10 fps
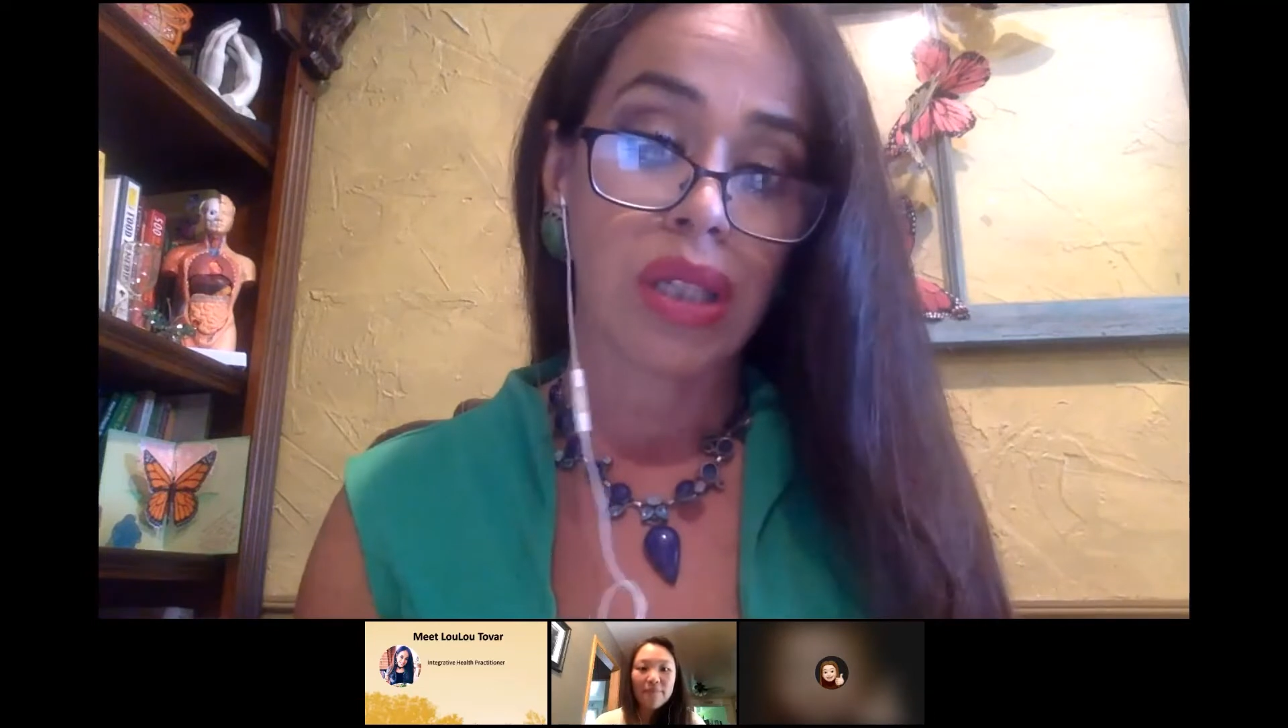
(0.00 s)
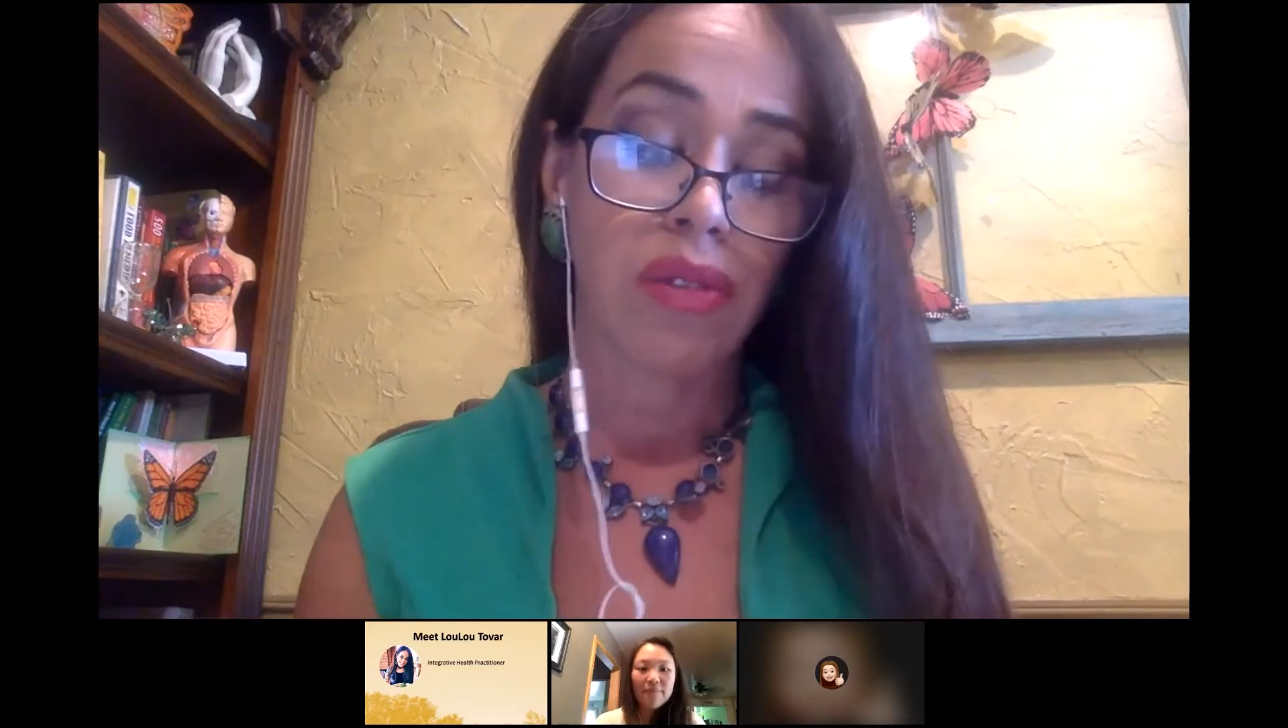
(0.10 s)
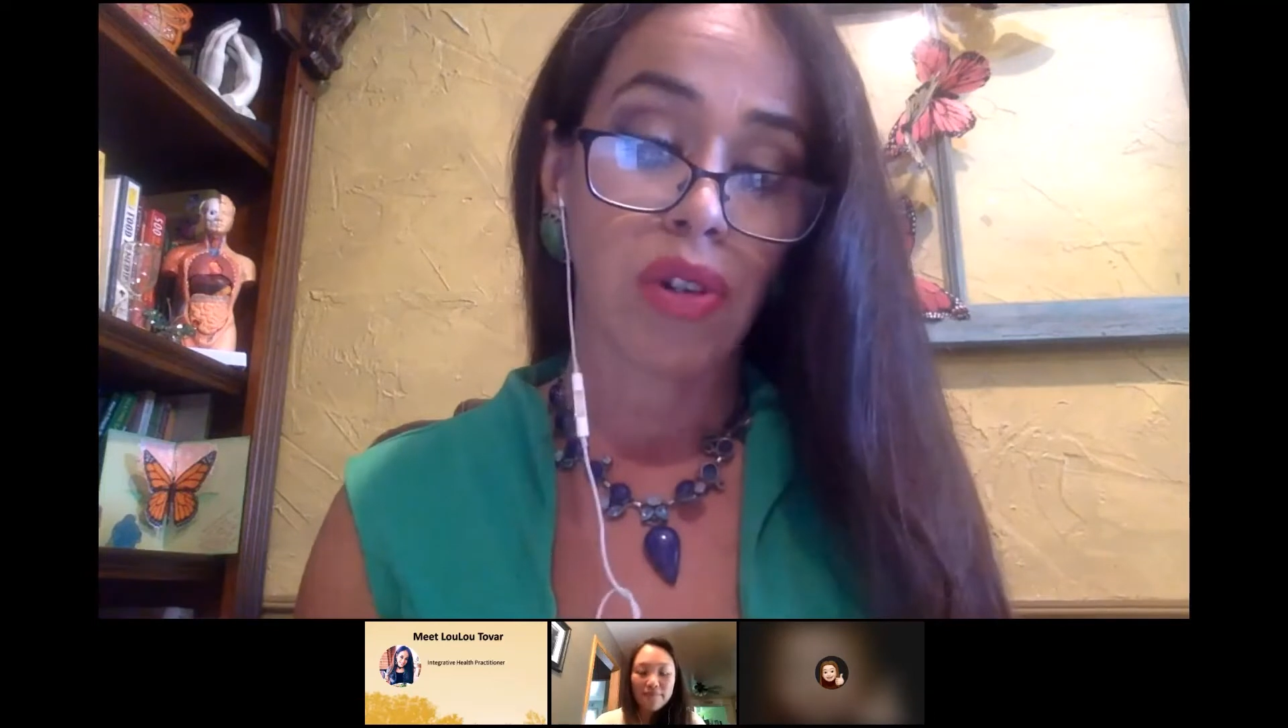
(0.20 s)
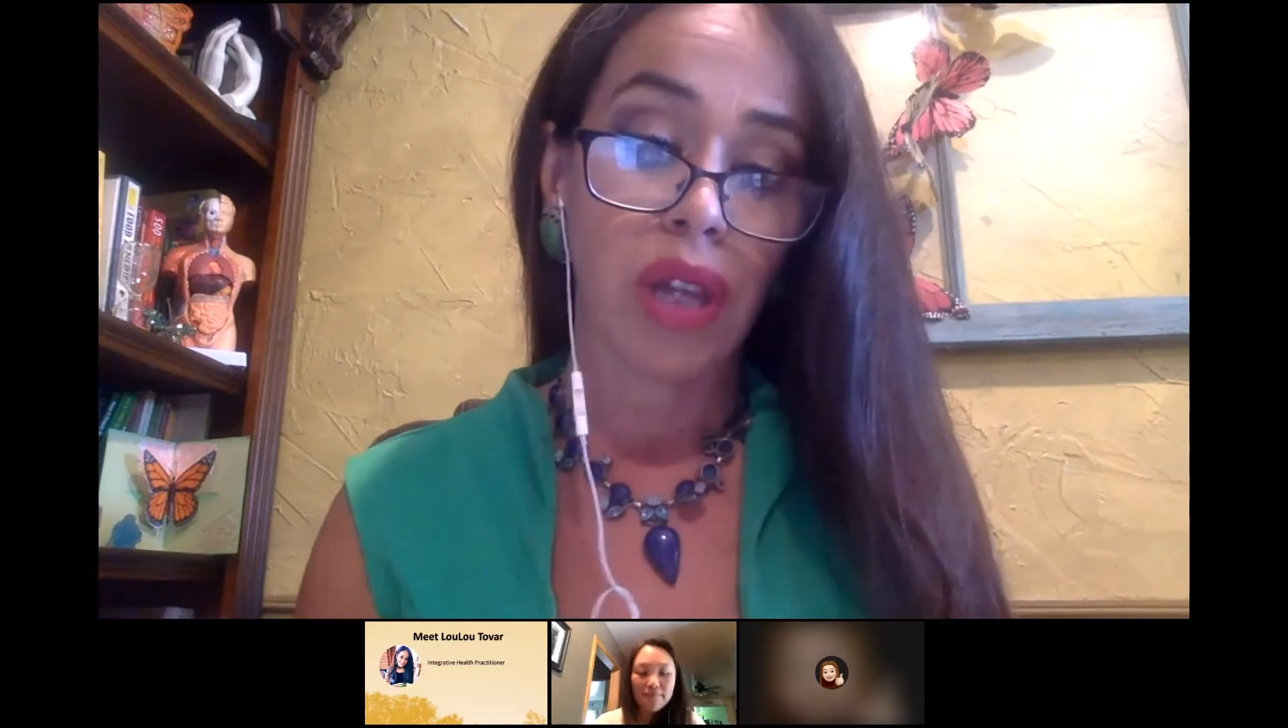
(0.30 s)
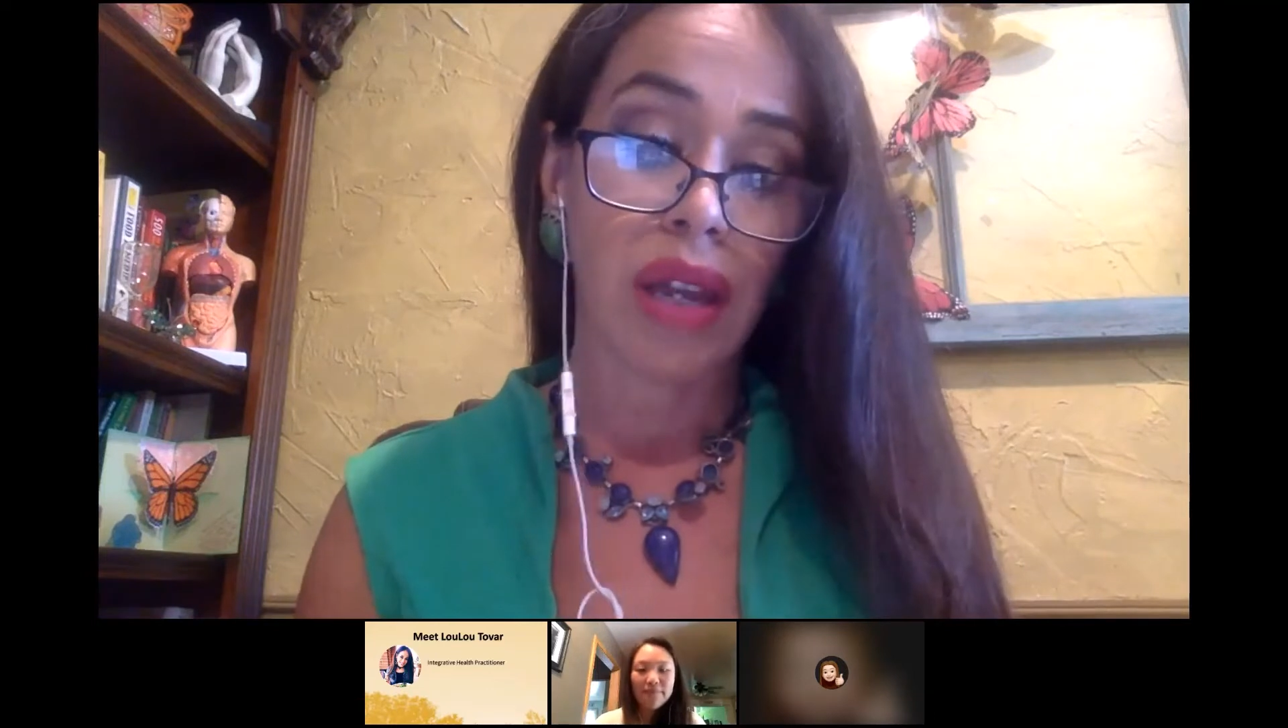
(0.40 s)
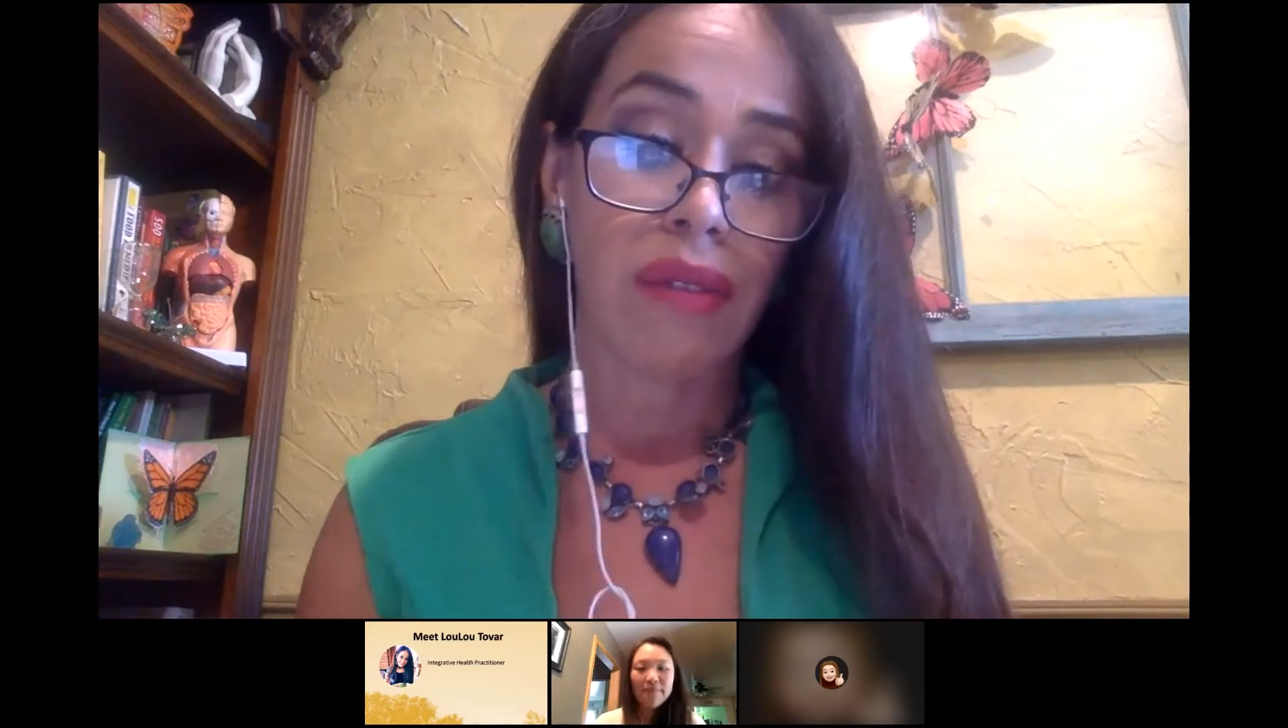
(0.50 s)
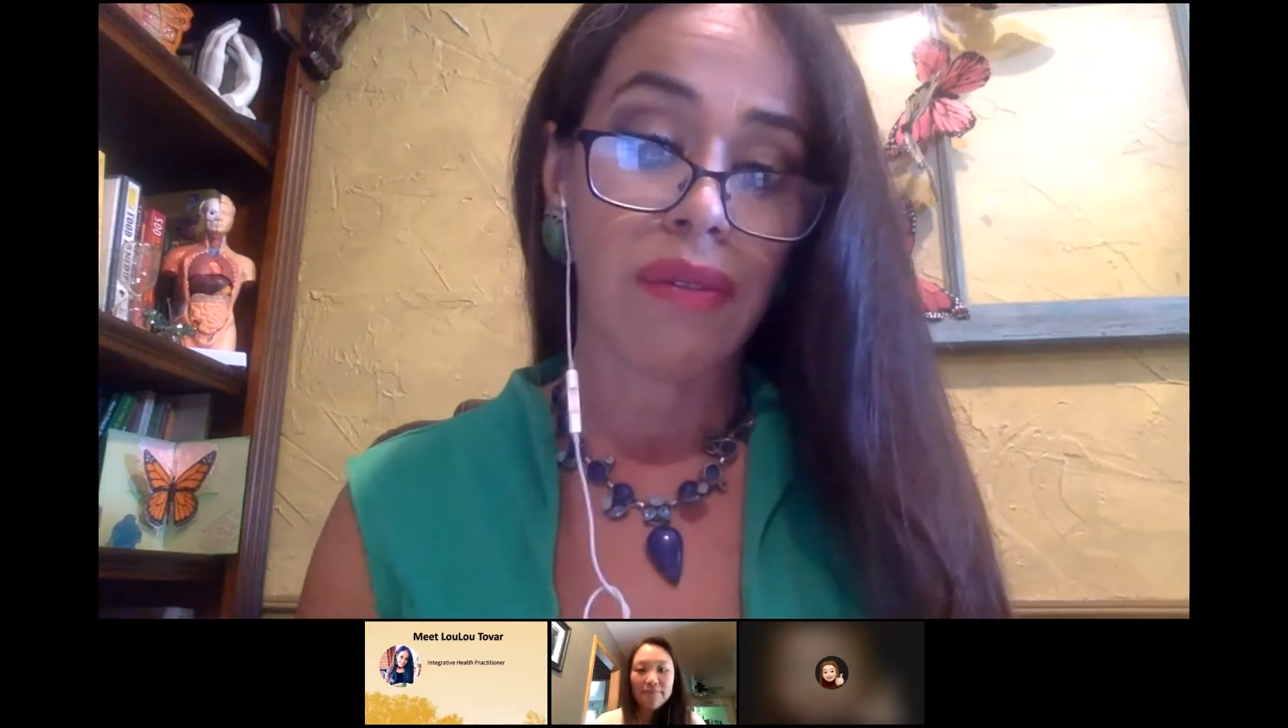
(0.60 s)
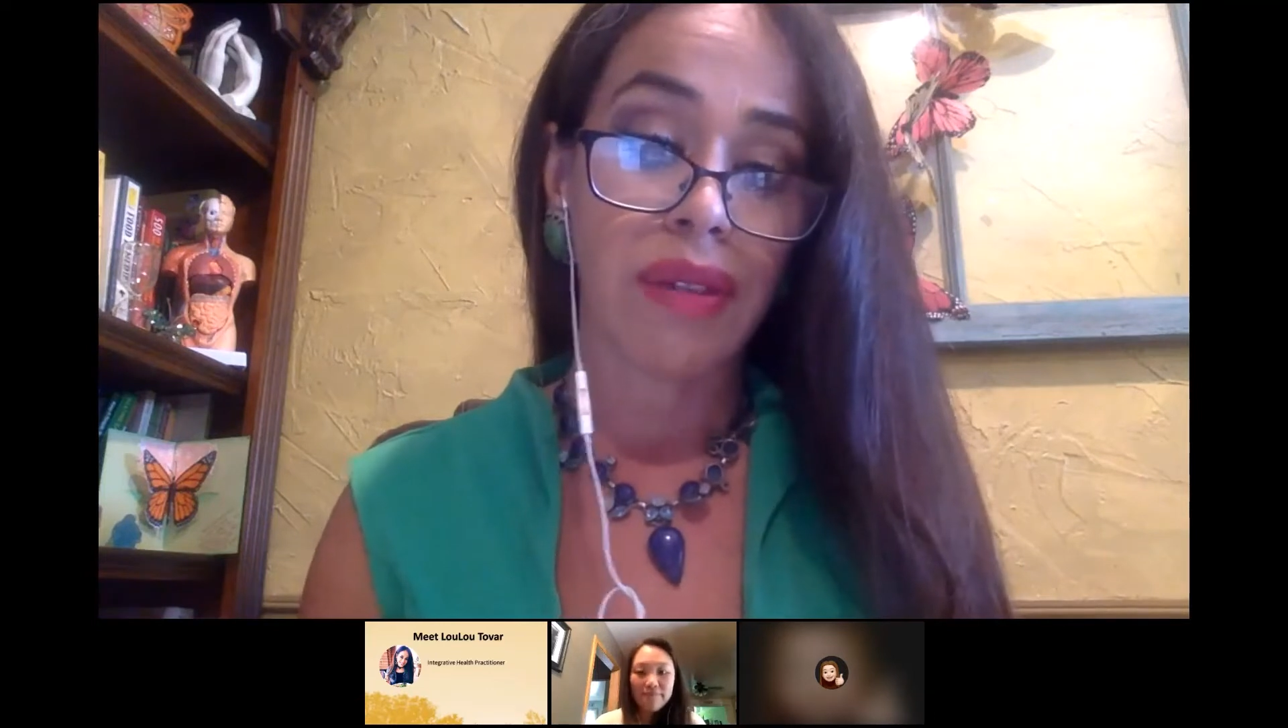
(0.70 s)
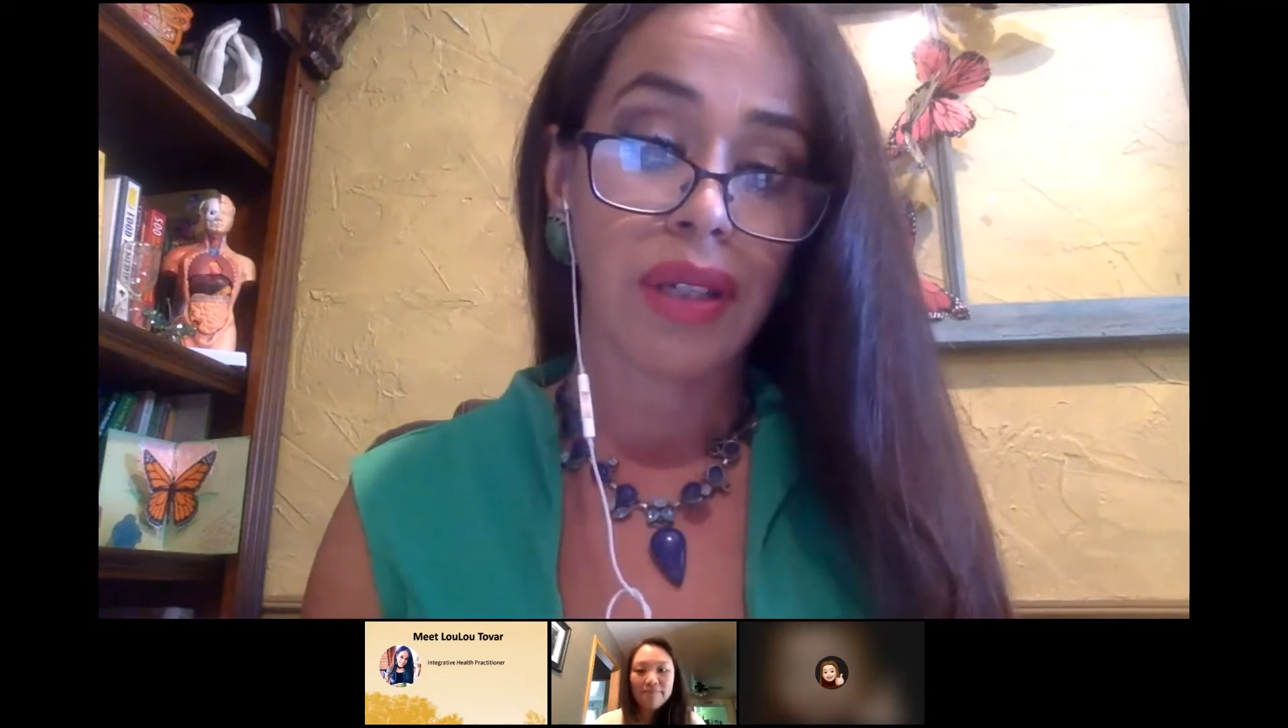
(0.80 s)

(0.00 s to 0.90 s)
of your life.